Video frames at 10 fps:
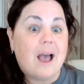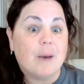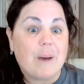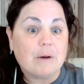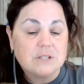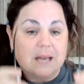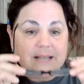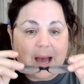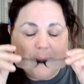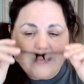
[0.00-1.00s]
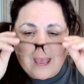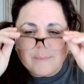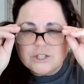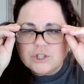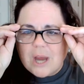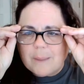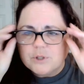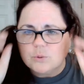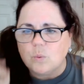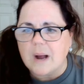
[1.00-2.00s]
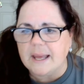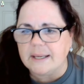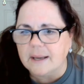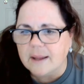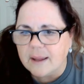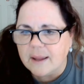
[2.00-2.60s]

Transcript: about Atomic Habits Chapter 1.